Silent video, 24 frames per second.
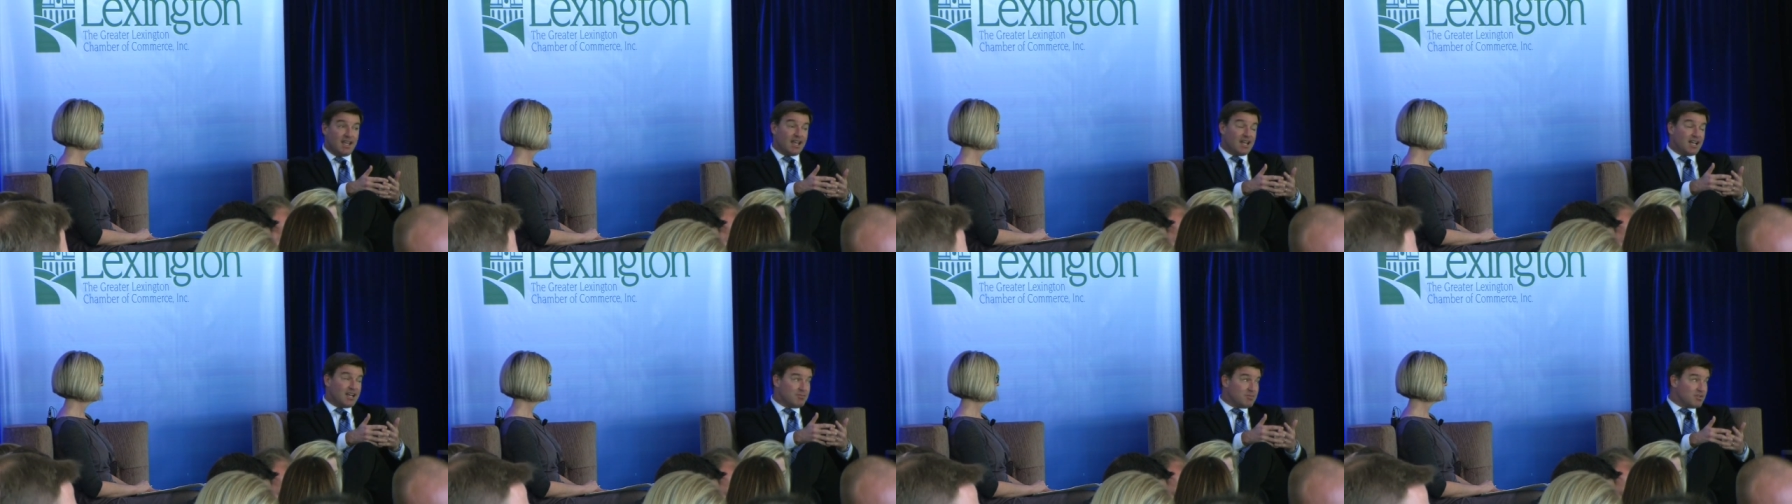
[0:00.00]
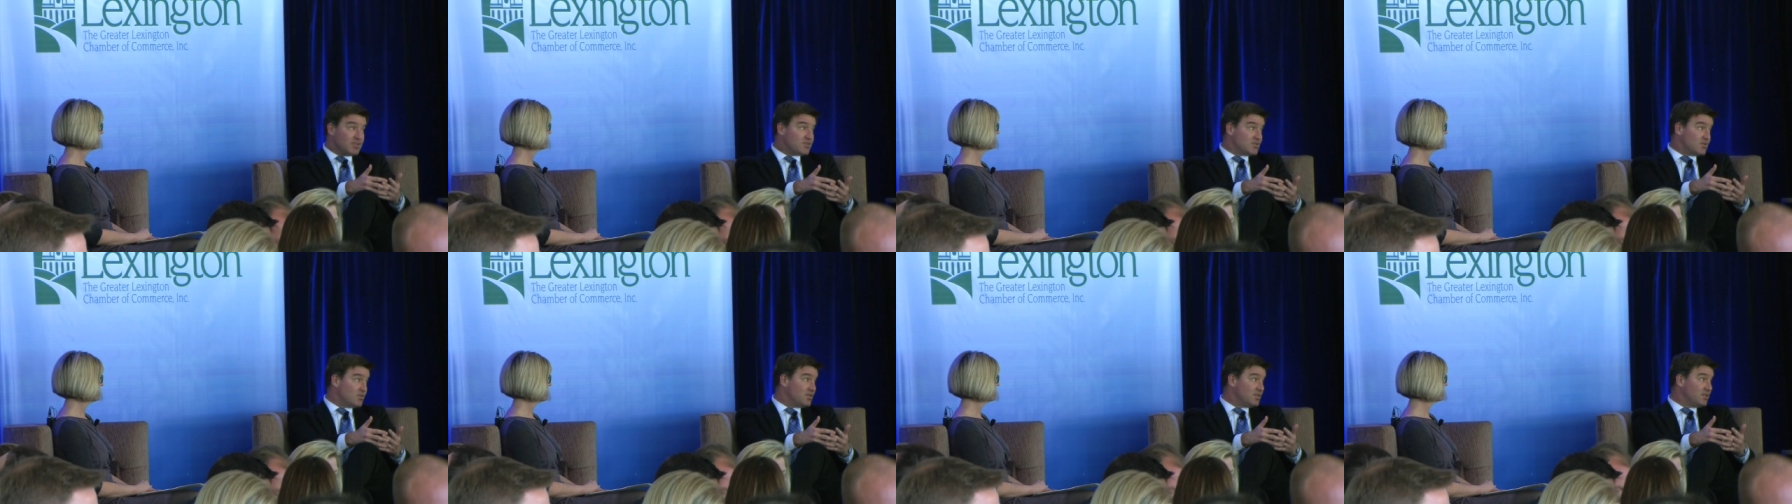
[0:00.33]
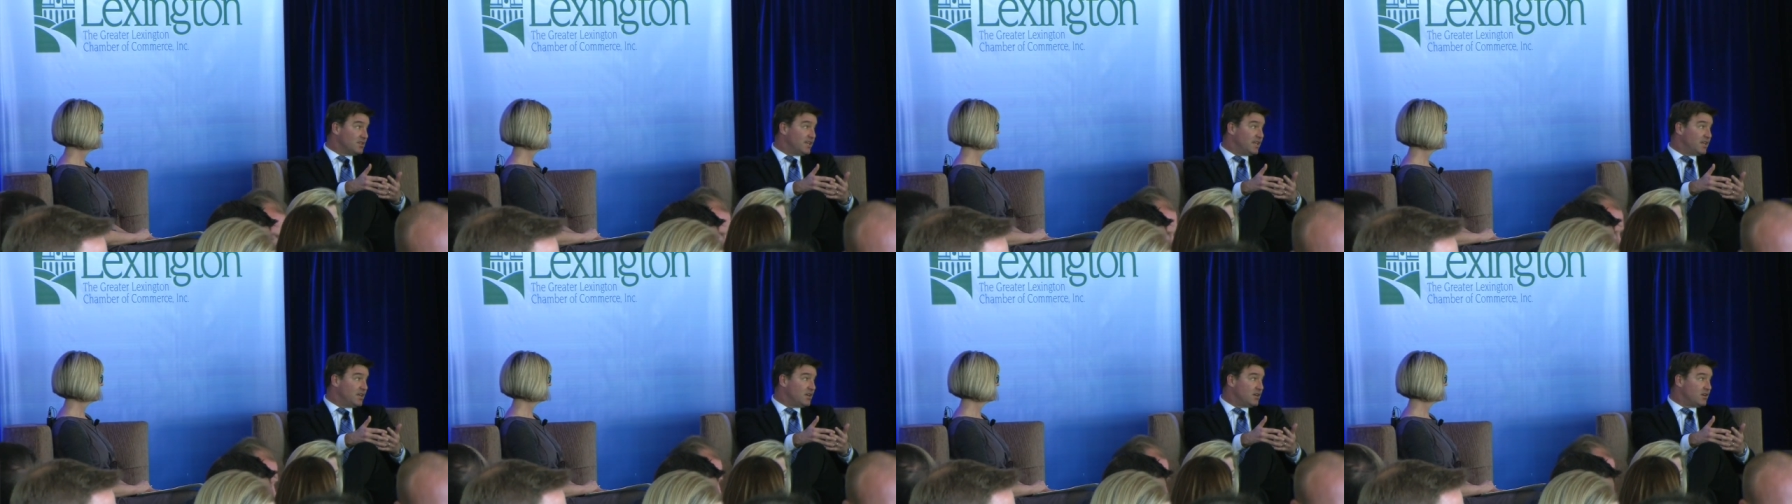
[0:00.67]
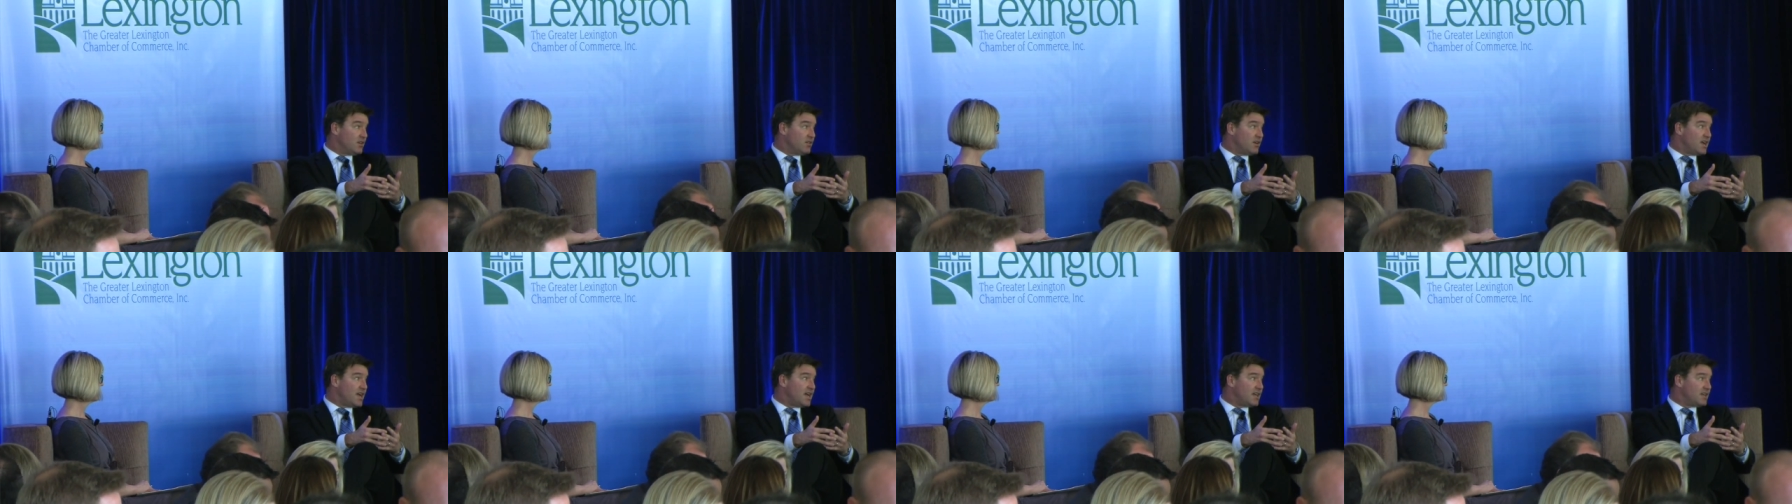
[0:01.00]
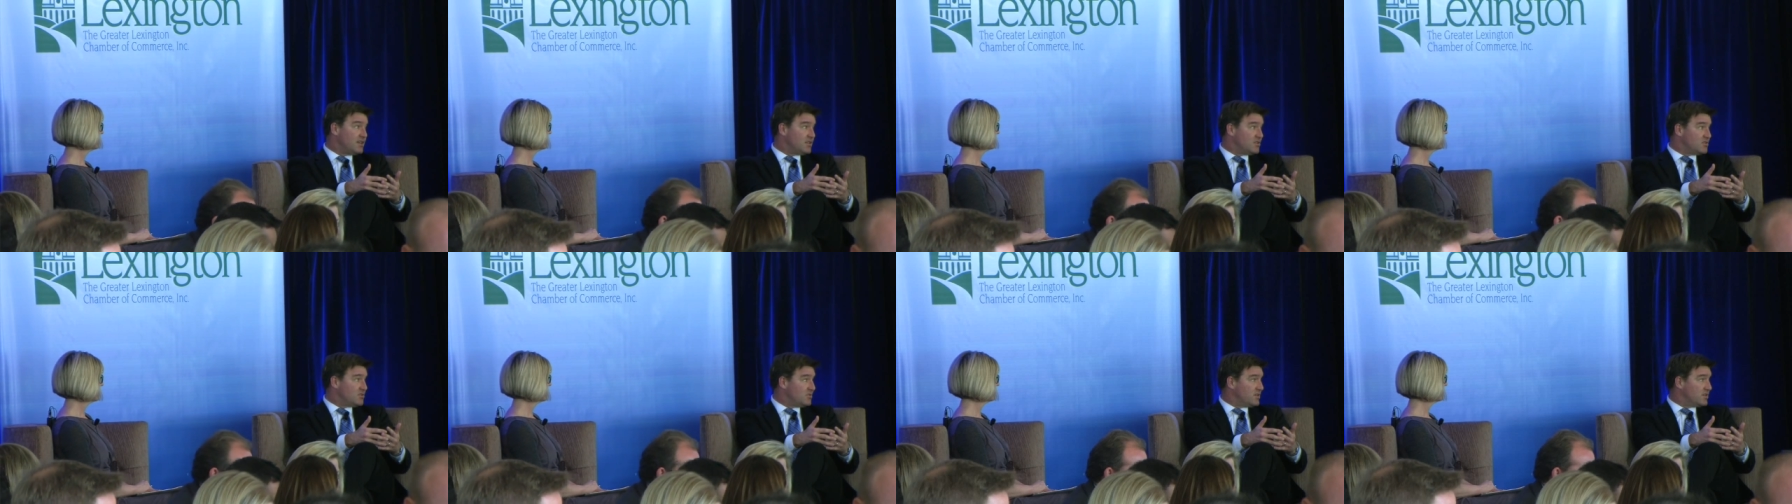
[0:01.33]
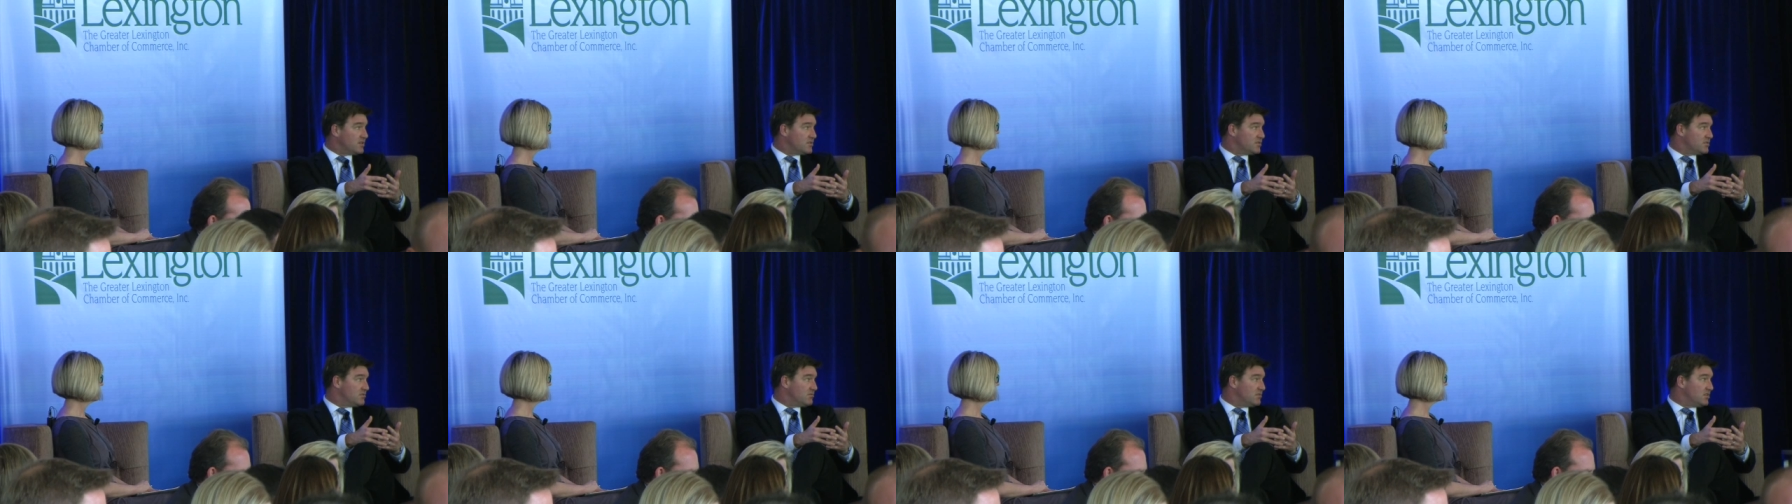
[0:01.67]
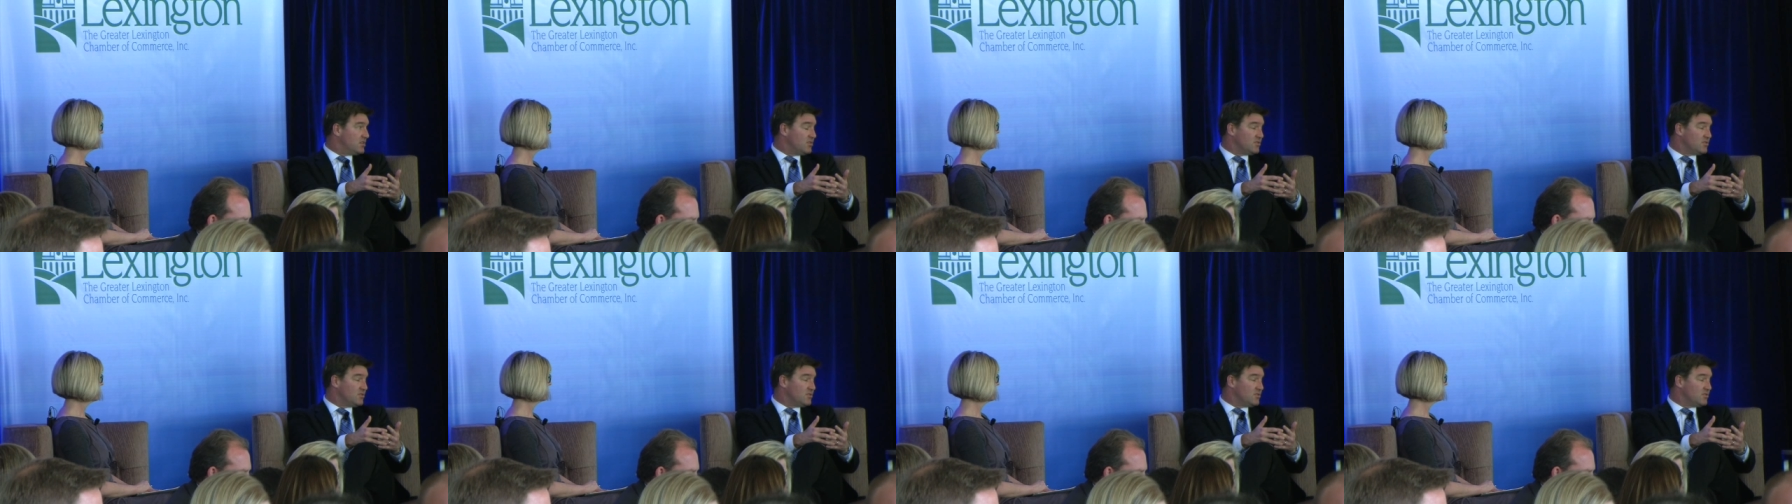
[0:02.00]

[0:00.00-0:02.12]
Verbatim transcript: and I'm also going to lean on our ad districts.